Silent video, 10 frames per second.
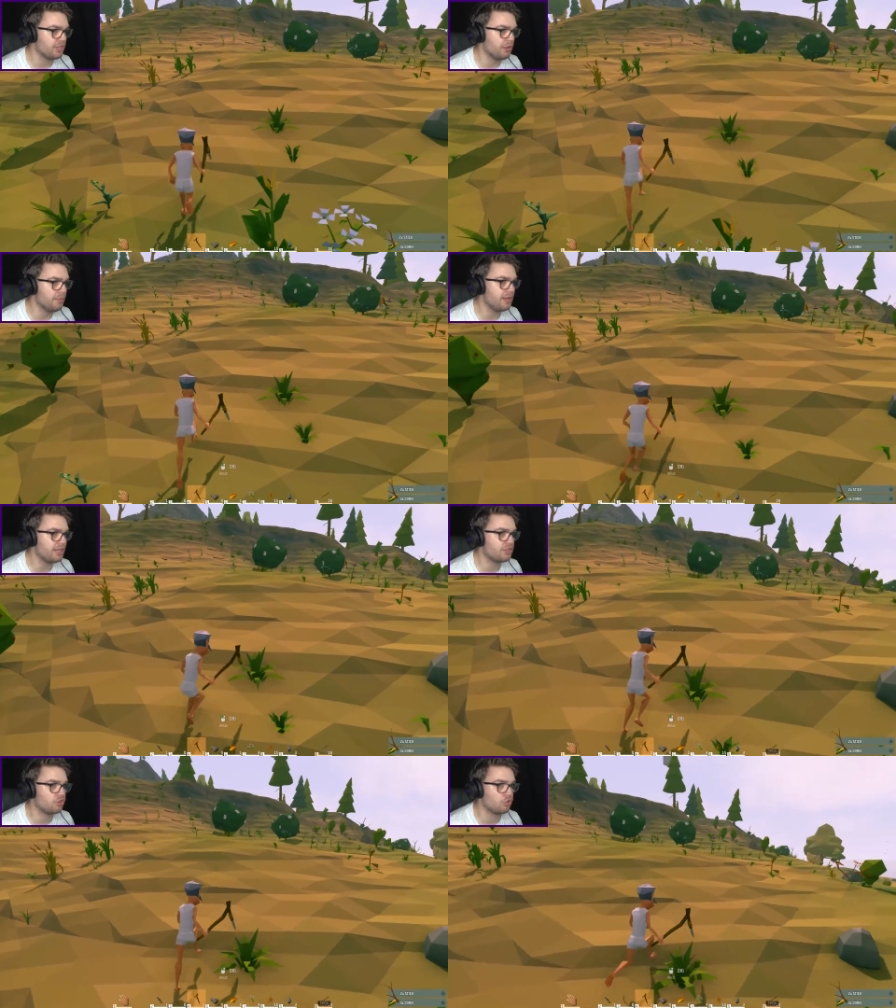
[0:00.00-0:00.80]
I don't want to be
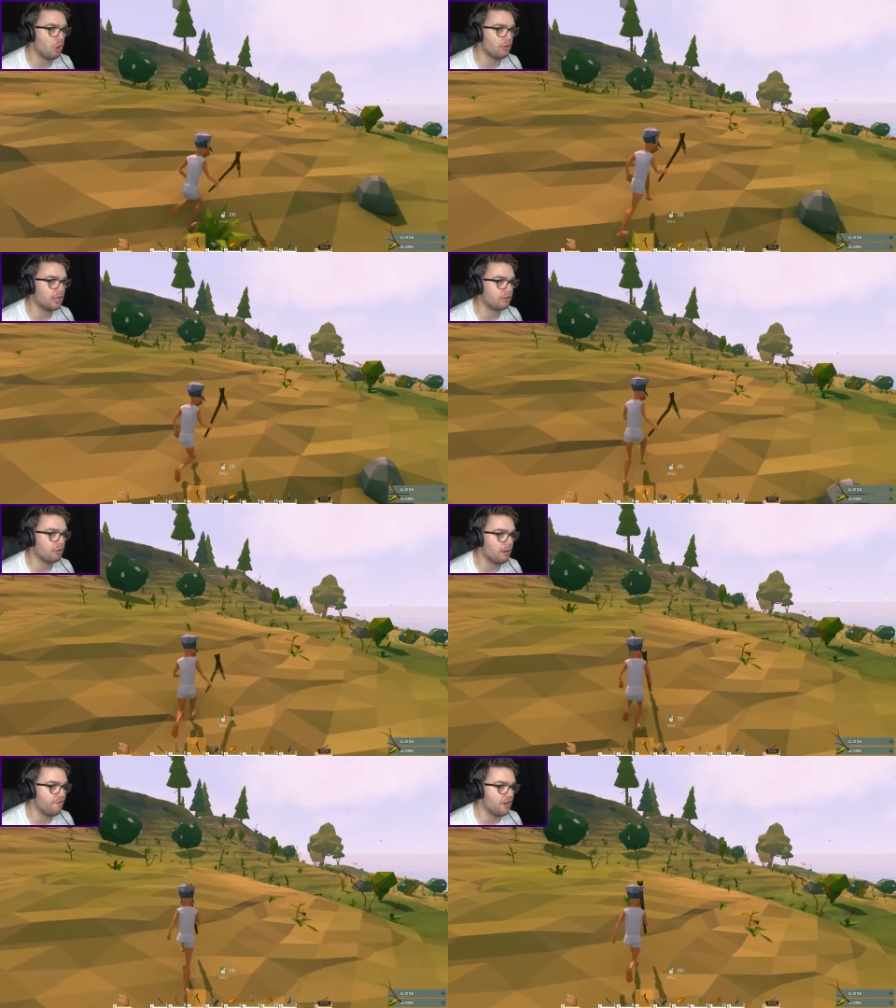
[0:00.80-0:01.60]
like scrolling
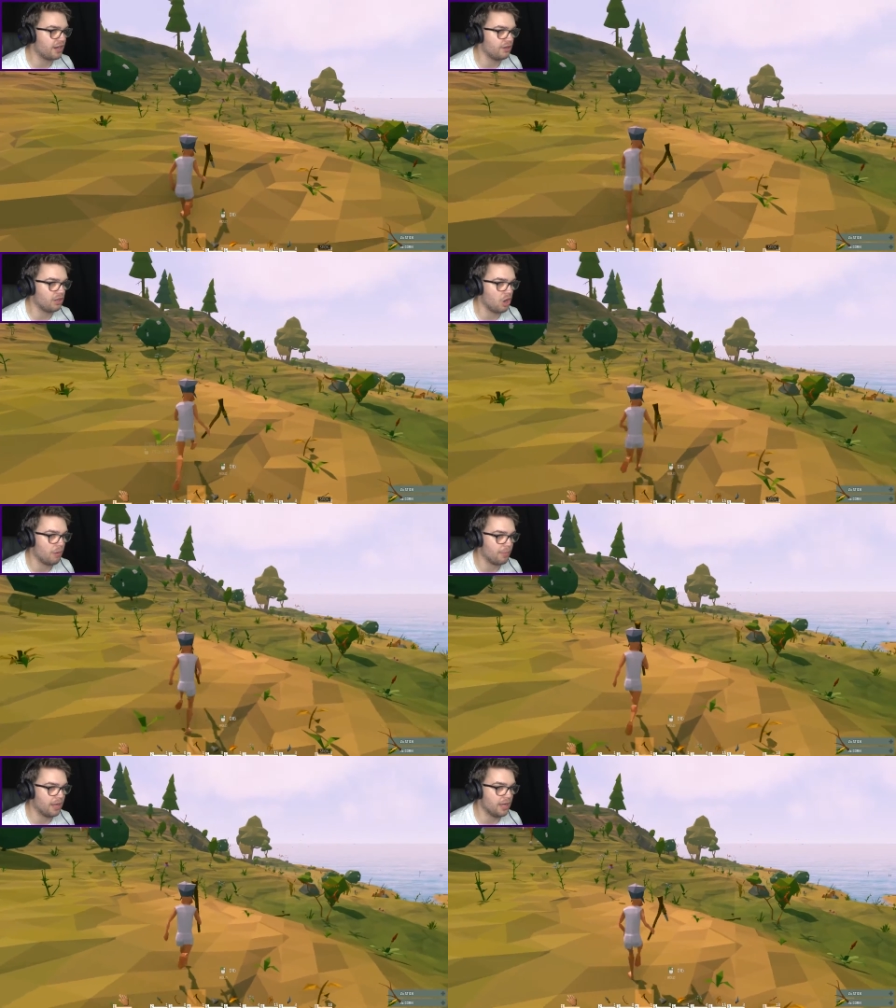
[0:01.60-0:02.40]
through my fucking like
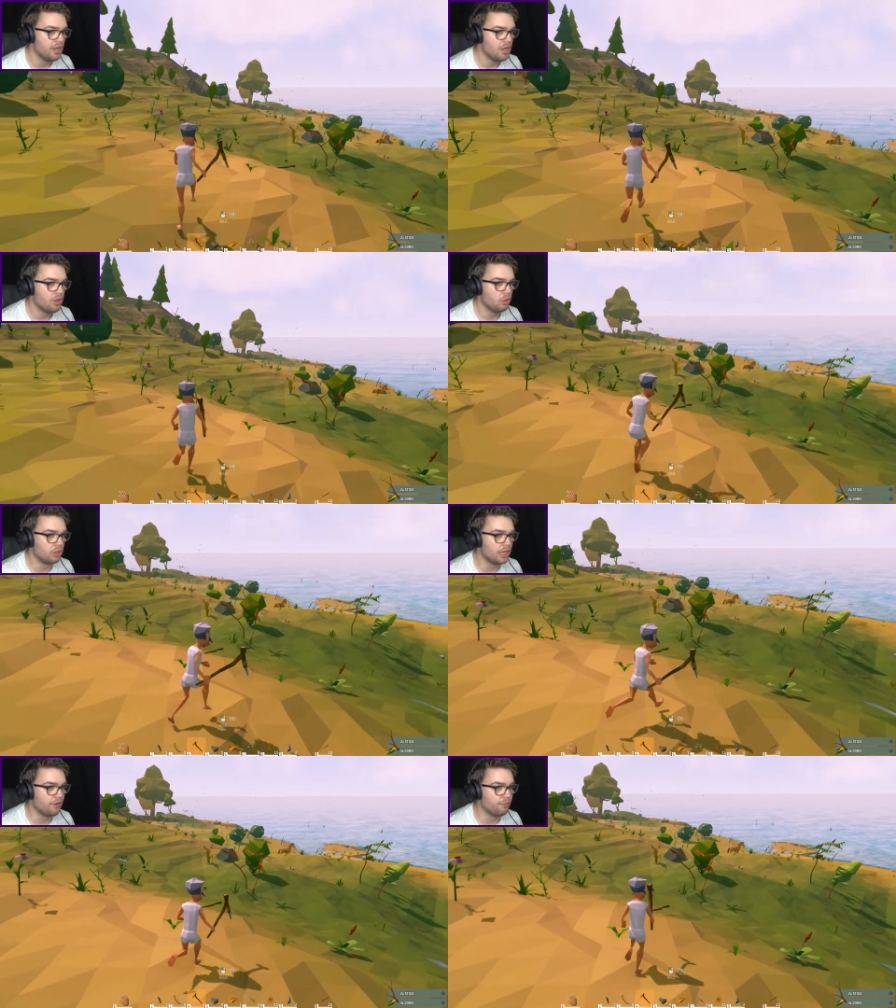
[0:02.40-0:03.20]
hotbar
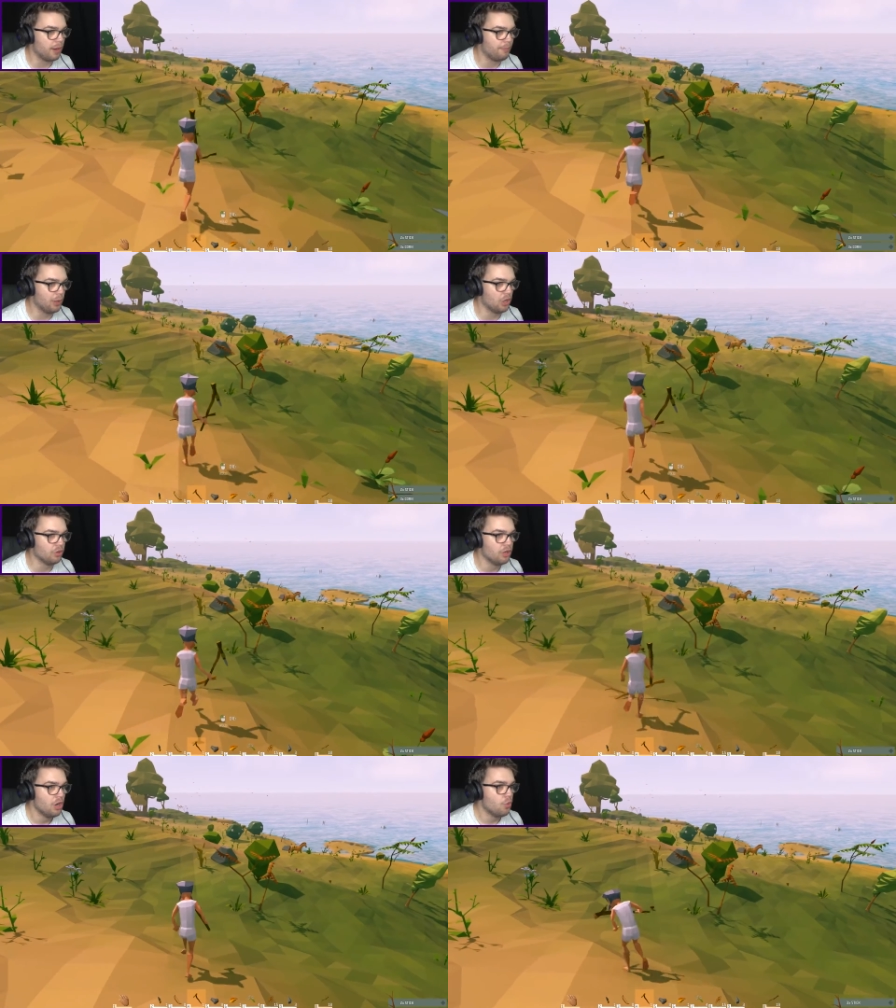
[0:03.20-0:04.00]
looking for my
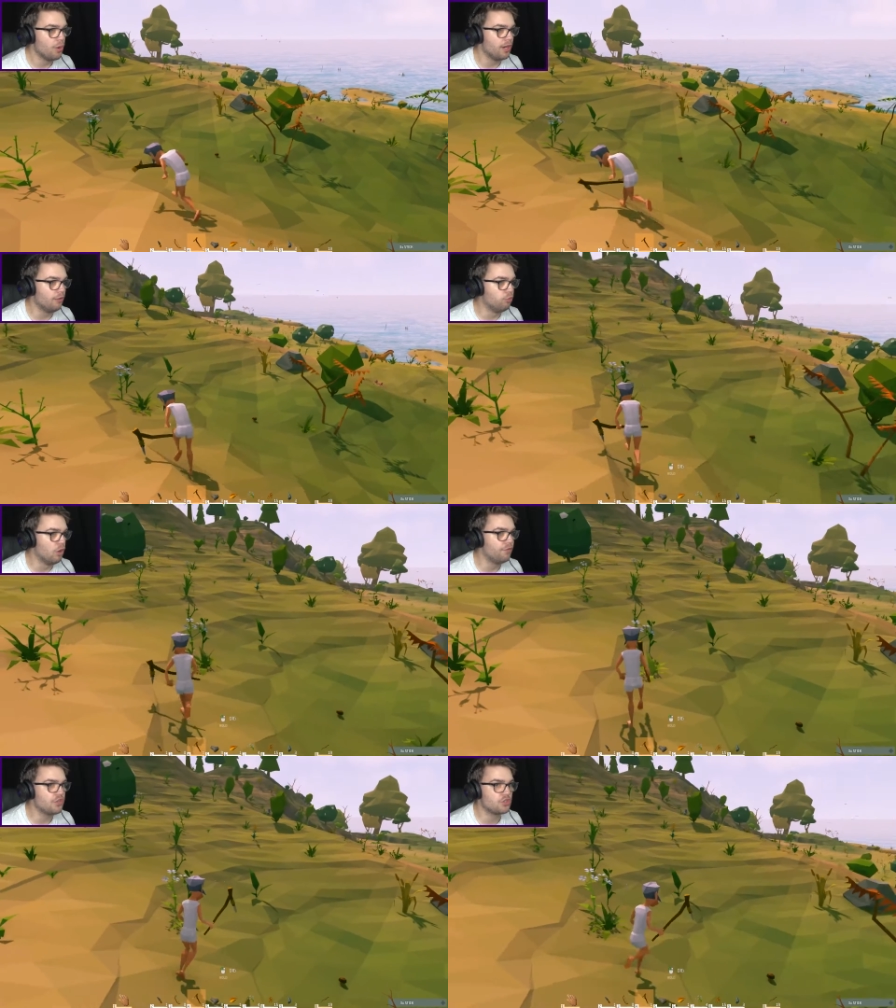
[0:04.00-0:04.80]
bow when a
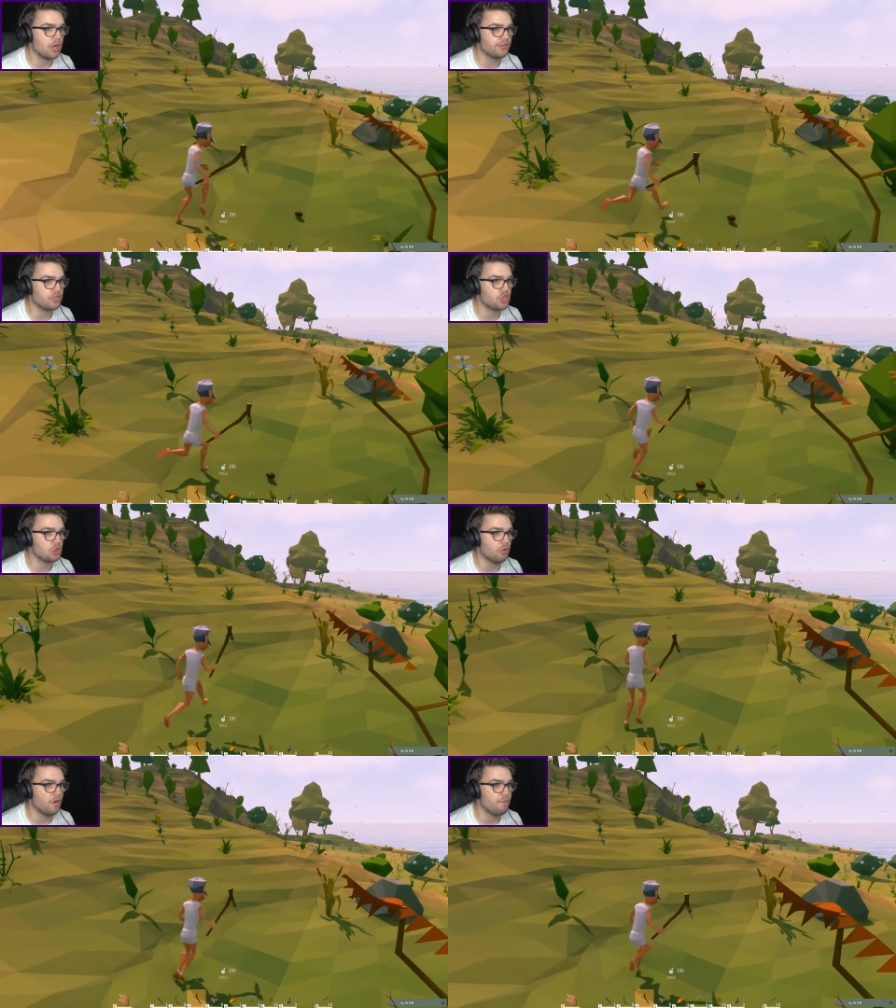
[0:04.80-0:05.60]
wolf is trying to
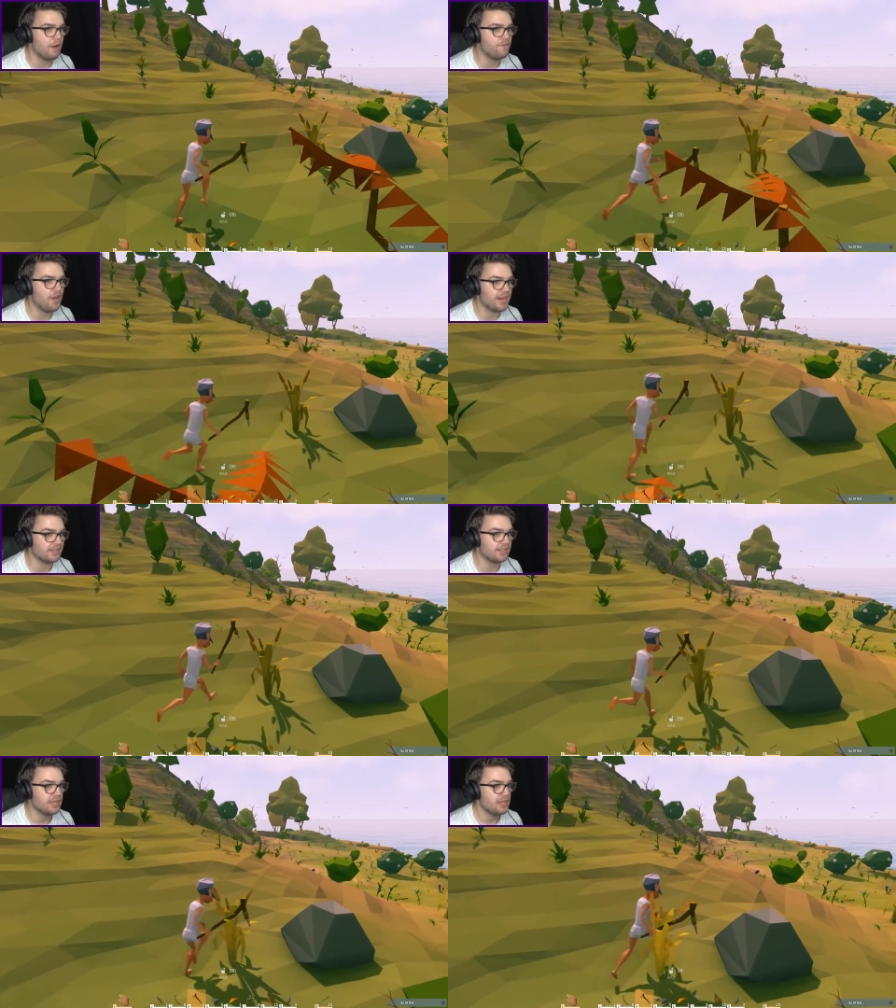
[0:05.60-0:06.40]
chew off my
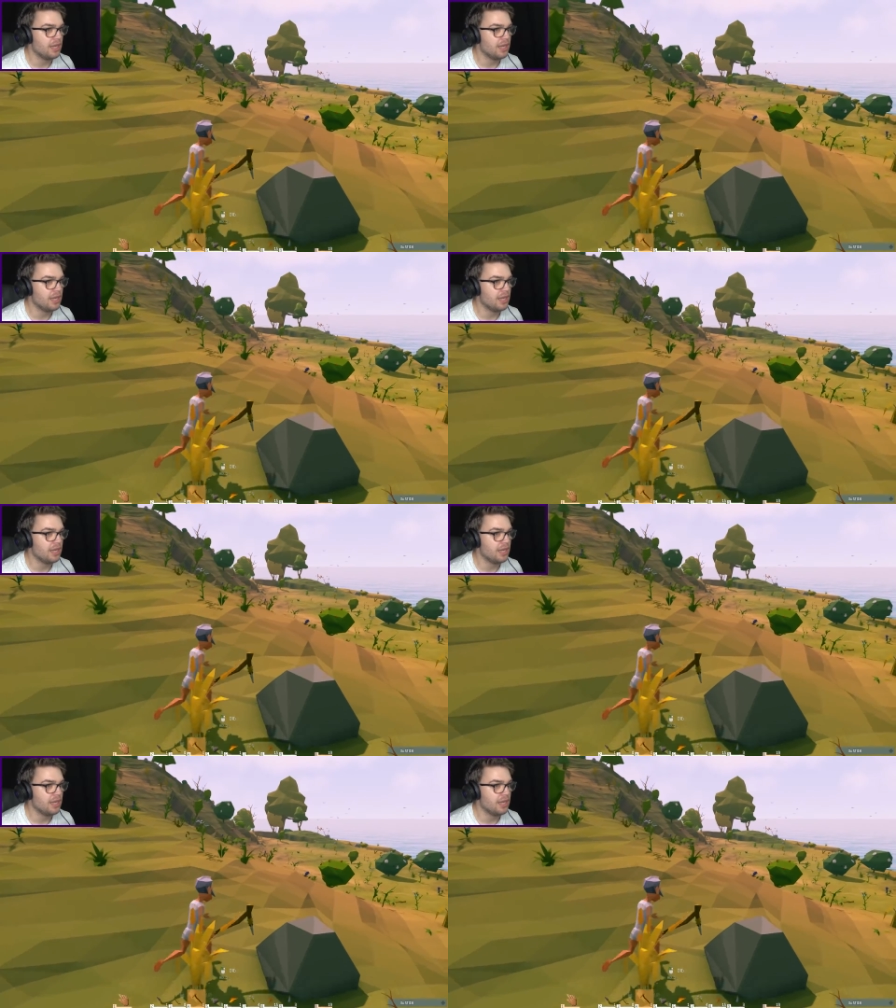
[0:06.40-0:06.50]
face.